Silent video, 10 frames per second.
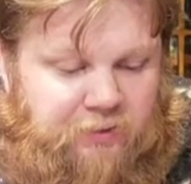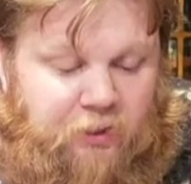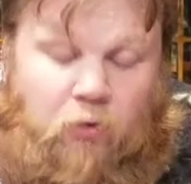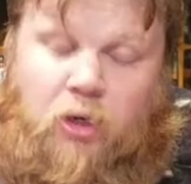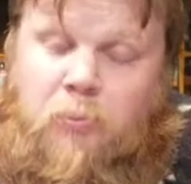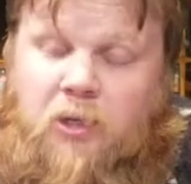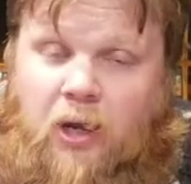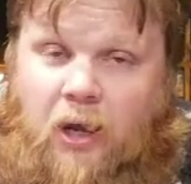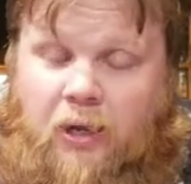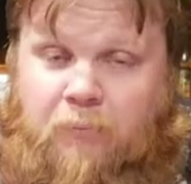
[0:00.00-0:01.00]
the
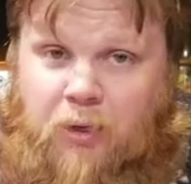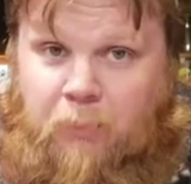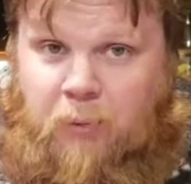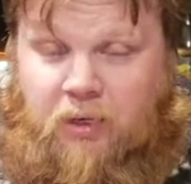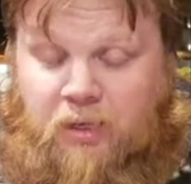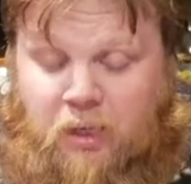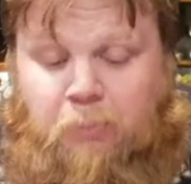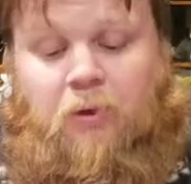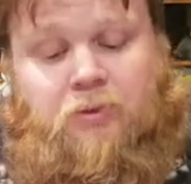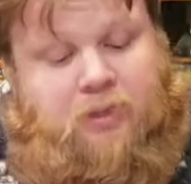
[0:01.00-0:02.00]
creamy I am not picking
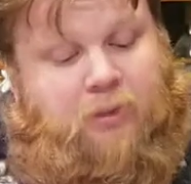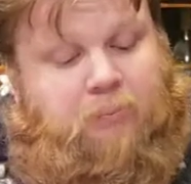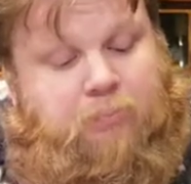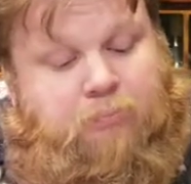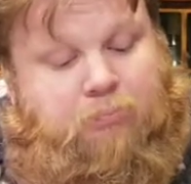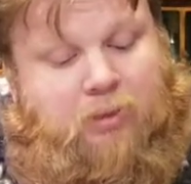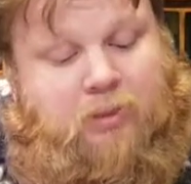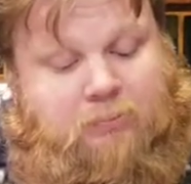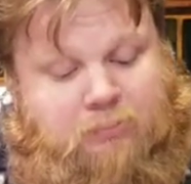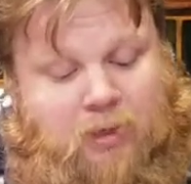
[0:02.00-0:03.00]
up on yet,
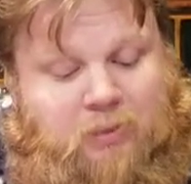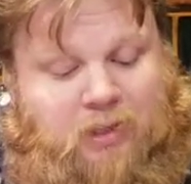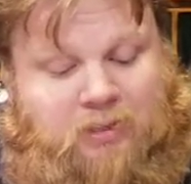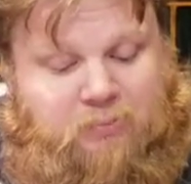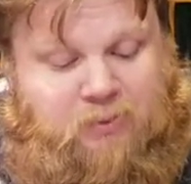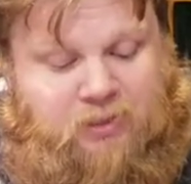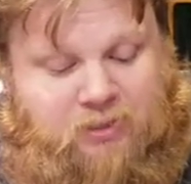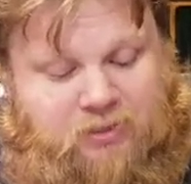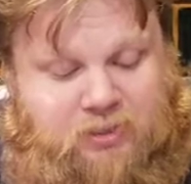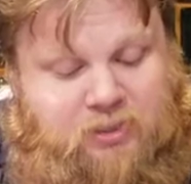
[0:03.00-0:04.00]
but maybe that's
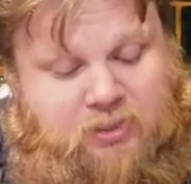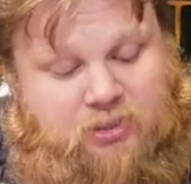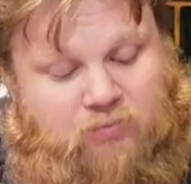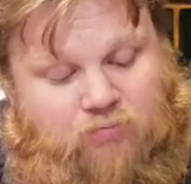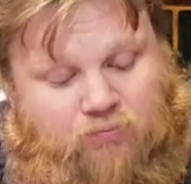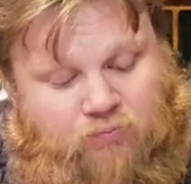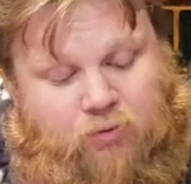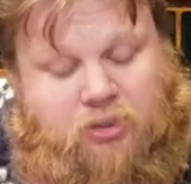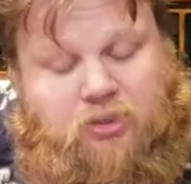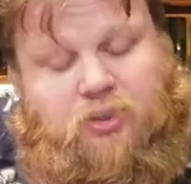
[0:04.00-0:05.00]
because this is
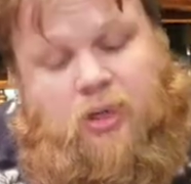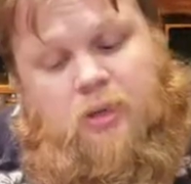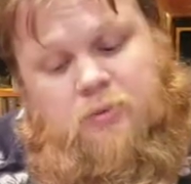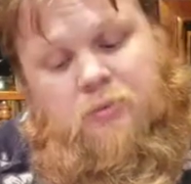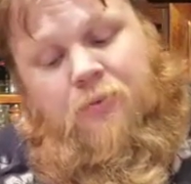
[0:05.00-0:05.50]
freshly out of the